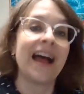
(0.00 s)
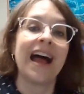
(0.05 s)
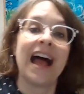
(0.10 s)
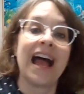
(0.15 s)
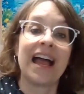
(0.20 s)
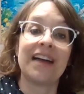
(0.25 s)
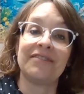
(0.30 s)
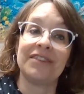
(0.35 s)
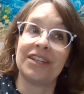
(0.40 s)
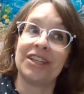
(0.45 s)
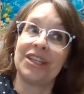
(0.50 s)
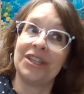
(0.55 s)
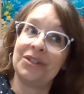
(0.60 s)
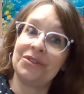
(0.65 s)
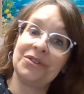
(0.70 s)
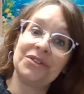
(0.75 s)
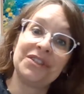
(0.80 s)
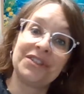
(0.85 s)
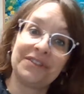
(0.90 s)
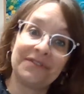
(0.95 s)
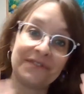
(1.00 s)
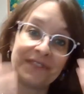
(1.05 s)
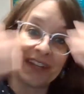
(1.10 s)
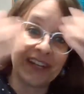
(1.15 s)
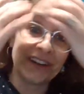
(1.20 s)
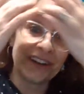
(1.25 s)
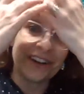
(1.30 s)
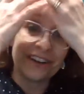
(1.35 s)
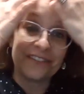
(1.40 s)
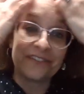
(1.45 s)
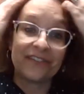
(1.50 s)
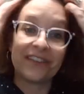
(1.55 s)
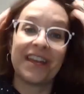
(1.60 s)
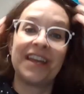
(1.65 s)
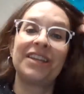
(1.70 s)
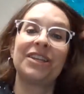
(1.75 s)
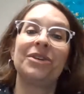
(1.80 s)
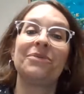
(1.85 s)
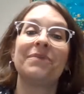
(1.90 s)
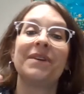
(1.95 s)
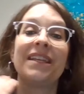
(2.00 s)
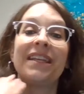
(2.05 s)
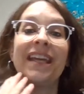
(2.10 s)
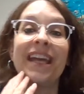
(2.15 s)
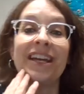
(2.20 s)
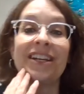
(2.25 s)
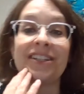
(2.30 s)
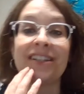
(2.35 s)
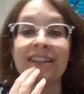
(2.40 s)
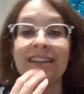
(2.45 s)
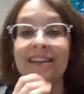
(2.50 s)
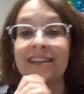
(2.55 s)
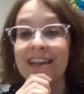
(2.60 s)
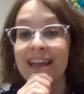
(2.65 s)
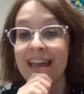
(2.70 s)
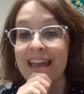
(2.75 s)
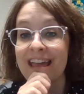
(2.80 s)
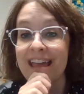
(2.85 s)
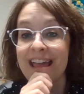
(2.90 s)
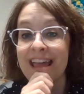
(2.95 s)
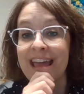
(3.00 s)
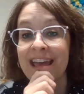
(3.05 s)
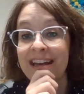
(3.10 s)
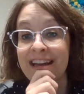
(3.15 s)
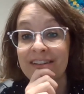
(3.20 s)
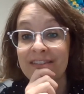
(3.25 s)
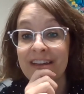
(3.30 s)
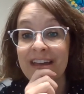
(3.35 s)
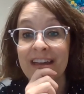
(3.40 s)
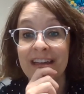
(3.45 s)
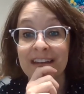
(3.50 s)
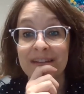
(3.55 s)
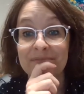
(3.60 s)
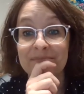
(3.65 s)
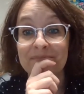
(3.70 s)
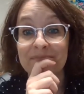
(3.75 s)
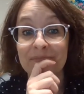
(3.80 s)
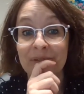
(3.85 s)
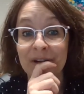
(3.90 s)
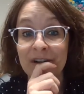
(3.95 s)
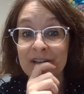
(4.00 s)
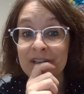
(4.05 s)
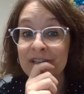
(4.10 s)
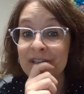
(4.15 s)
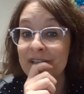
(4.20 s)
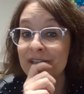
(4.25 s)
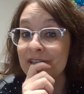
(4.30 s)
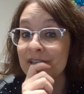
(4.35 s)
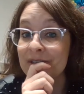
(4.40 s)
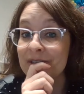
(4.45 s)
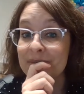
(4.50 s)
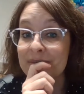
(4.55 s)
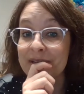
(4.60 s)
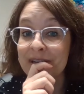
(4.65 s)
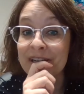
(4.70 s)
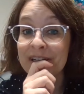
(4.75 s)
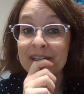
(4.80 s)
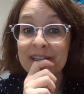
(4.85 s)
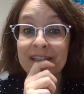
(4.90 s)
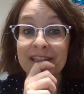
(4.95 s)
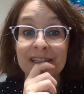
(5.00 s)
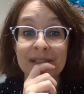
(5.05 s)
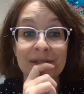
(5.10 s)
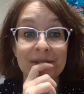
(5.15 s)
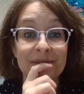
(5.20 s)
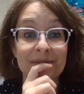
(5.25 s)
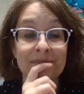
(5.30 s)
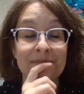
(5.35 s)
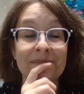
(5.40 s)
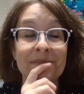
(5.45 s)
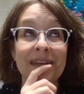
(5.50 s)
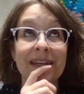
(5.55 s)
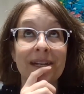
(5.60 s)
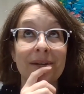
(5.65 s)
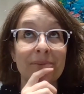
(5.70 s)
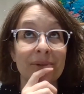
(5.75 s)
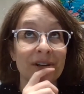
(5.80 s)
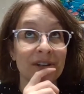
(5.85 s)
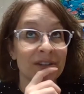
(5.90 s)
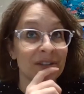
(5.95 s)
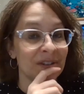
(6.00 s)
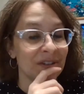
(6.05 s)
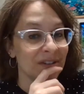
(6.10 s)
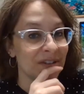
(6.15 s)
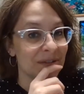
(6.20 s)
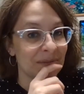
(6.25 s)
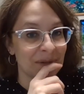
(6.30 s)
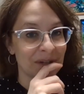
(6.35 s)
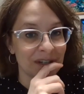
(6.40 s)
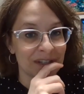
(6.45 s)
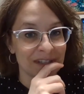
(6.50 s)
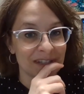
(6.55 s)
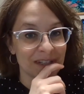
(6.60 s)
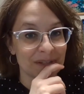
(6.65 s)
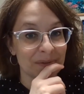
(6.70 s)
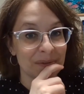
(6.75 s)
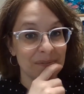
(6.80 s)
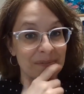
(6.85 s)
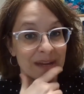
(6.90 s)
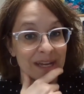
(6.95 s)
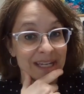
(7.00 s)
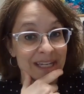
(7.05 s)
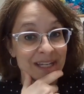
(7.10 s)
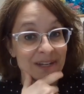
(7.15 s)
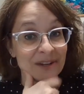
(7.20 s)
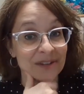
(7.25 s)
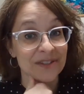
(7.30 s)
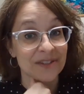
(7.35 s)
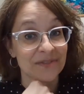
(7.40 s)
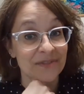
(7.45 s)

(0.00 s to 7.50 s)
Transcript: I have a huge fear of humiliation and have had many personal experiences with my ego